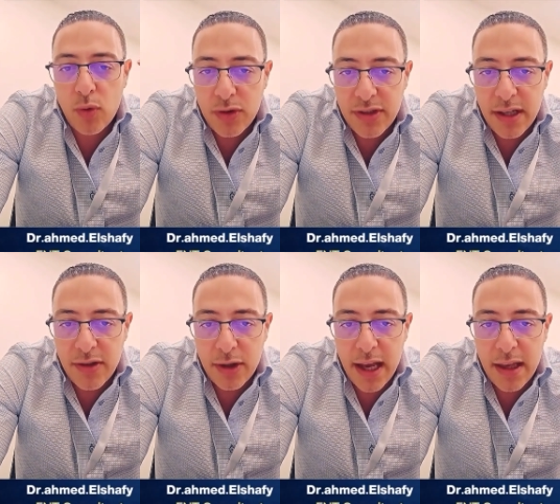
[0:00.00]
won't stick
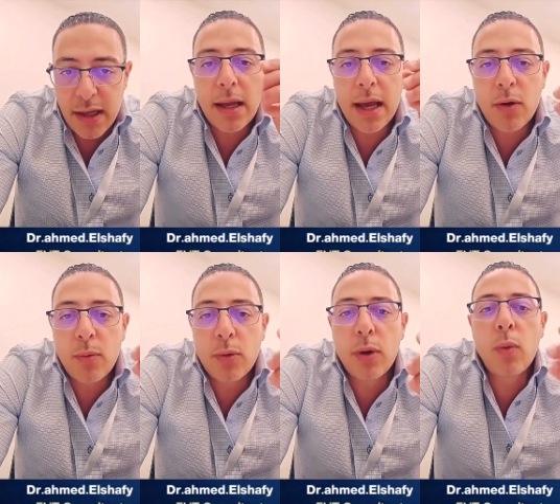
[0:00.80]
together like
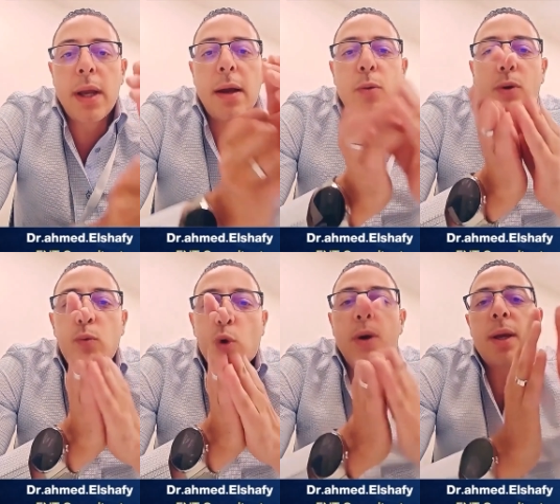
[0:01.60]
when we wet it with
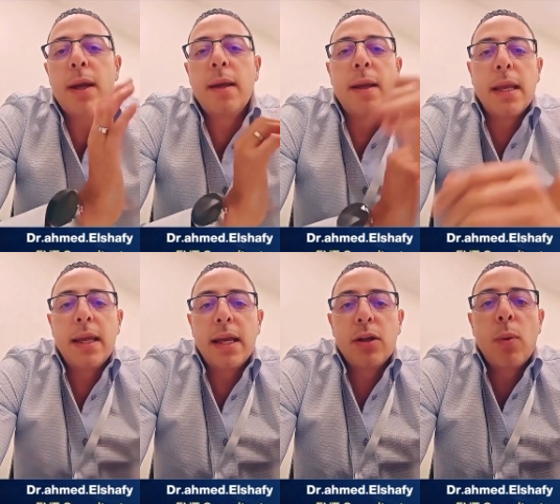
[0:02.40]
water, it
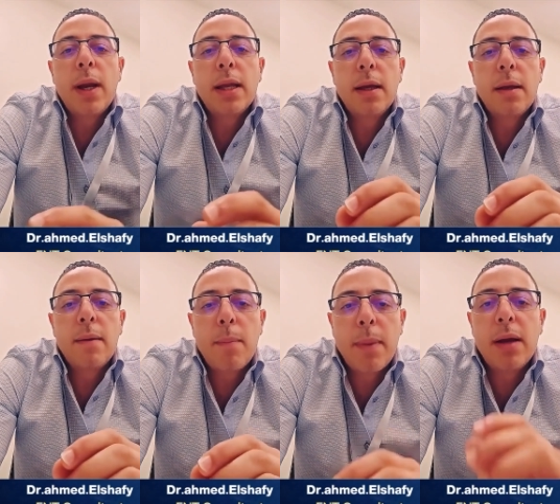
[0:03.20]
gets wet,
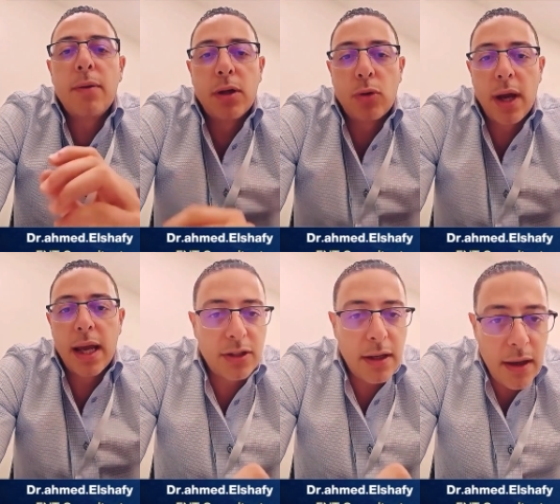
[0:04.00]
but if it
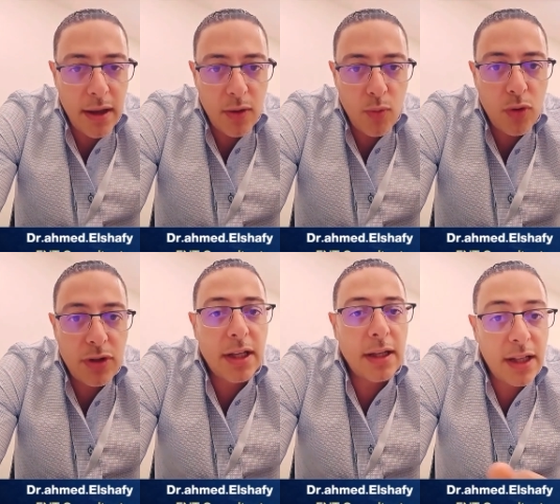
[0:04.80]
dries, it won't
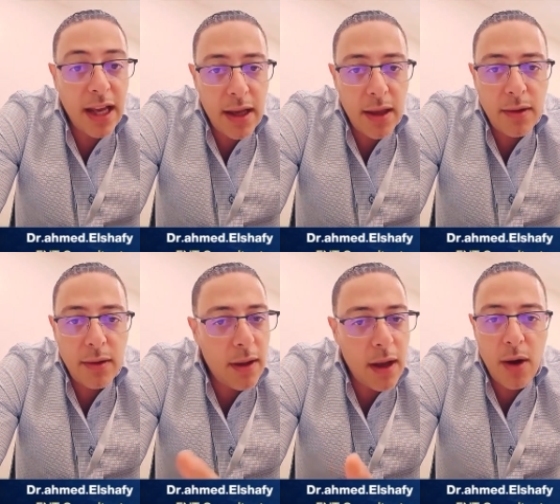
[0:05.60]
stick together.
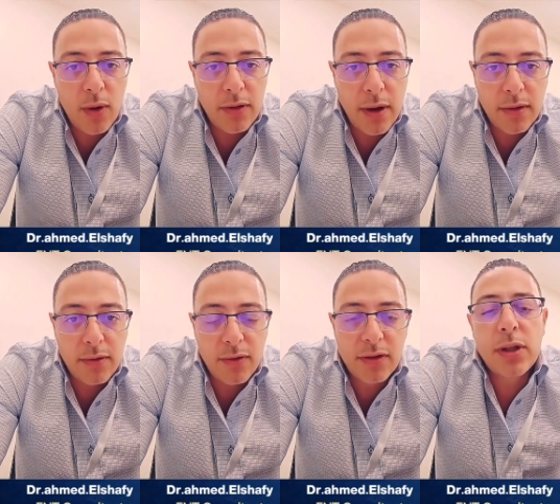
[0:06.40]
However,
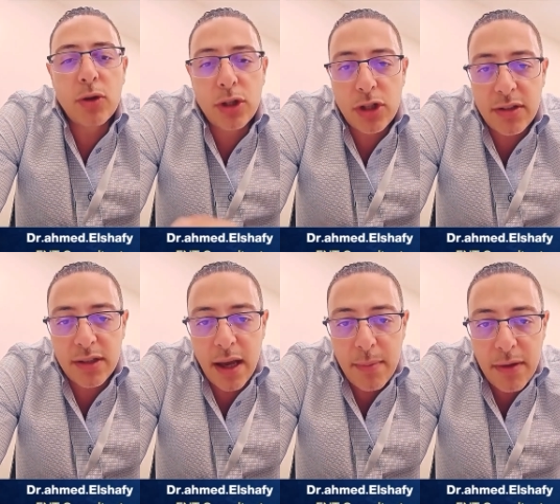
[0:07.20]
the secretions
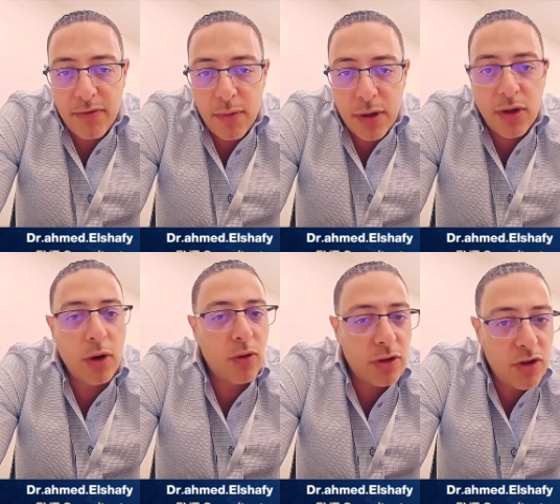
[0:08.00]
coming from the
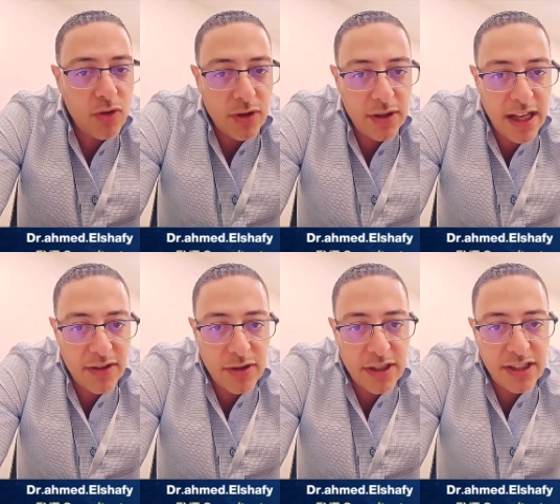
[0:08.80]
nose due to
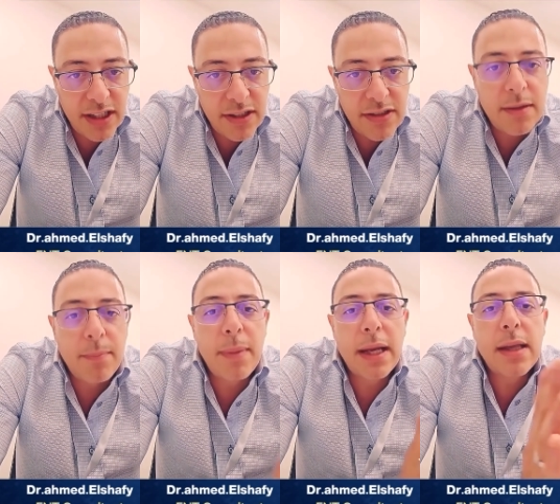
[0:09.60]
nasal diseases
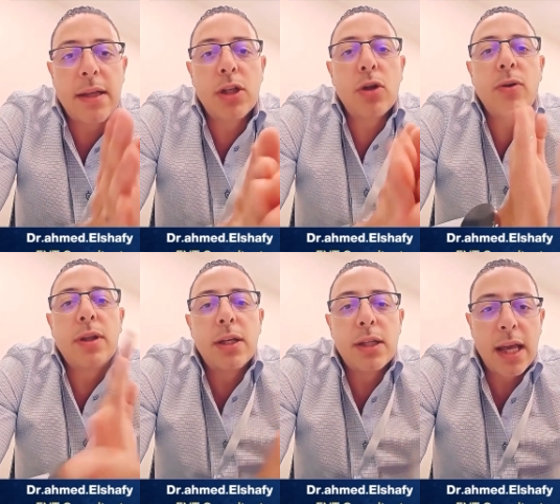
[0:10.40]
make the tissue
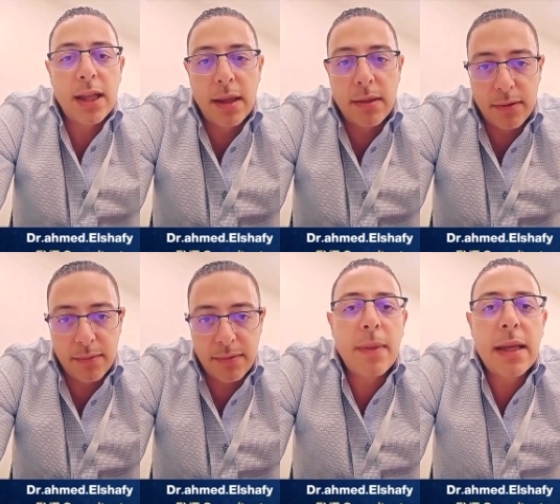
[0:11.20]
stick together.
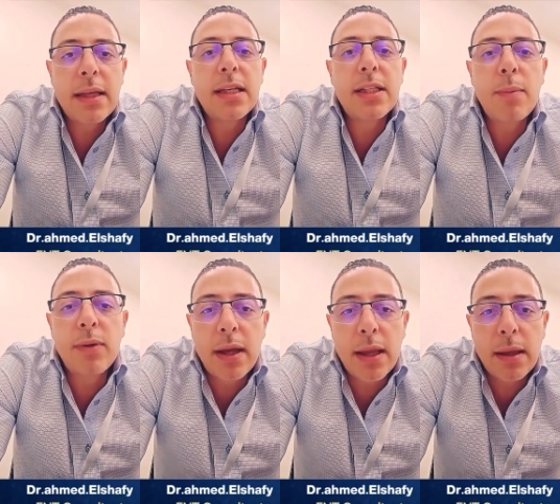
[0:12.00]
This is
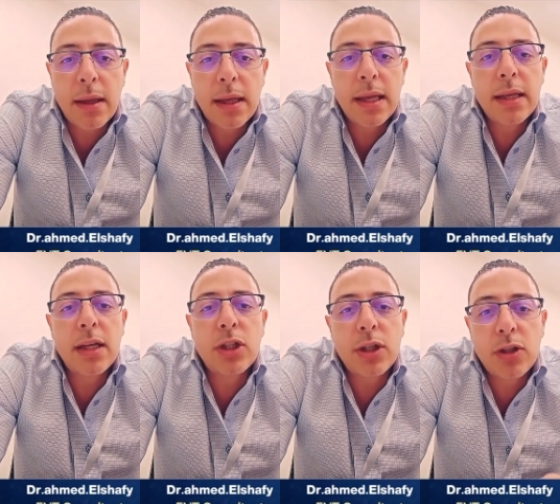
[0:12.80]
something,
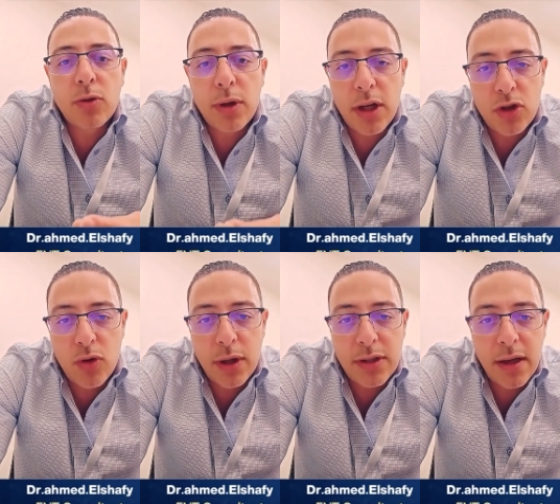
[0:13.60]
initially to
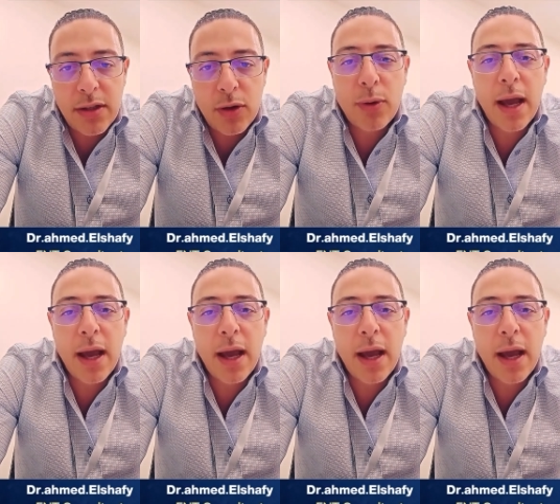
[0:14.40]
reassure us until we